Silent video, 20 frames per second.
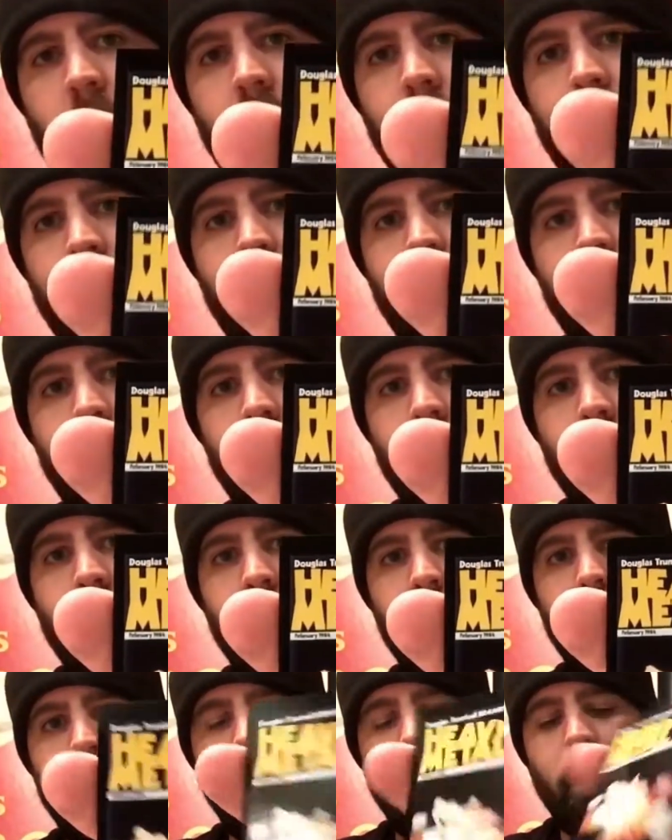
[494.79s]
one
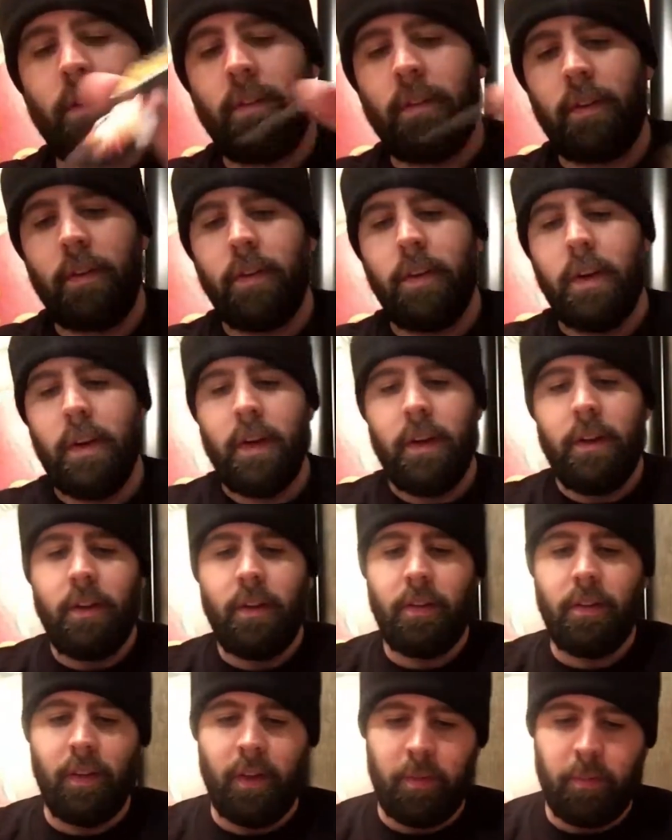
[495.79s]
right there. So
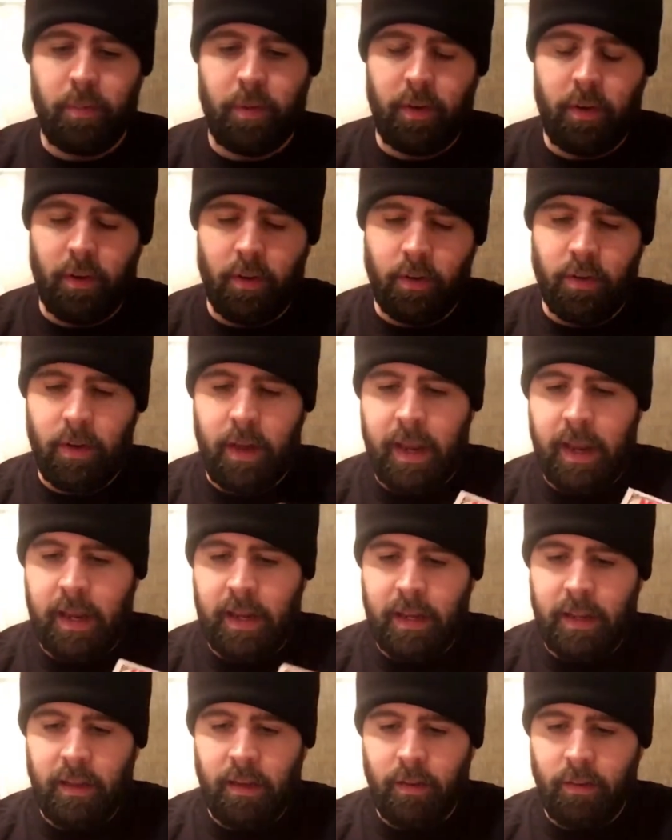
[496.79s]
this is like pure
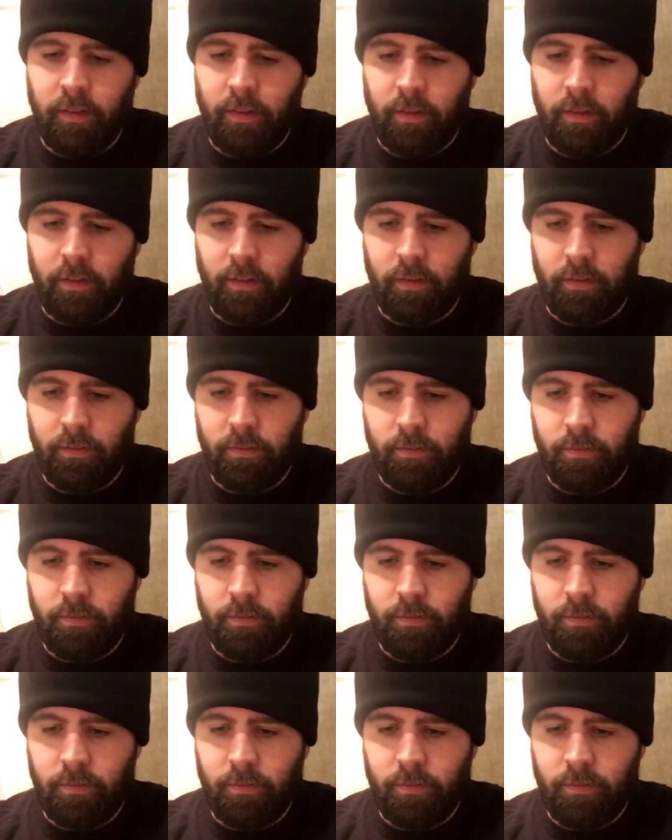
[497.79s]
80s